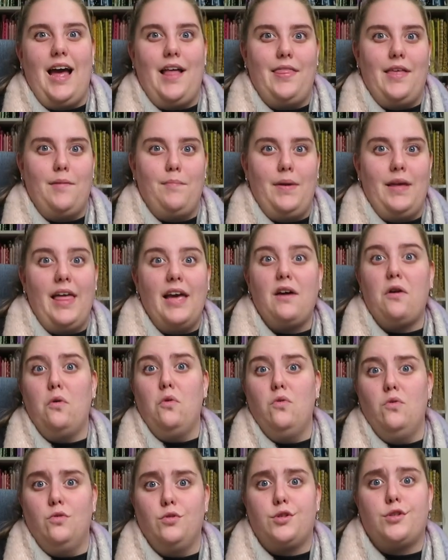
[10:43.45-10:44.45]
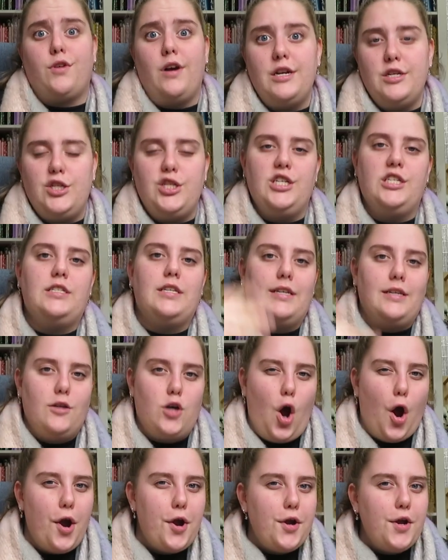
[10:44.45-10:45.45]
and then be like, oh, scrunchies, and
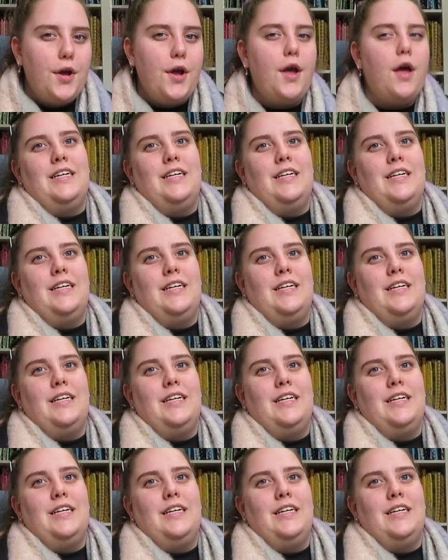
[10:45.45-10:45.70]
go.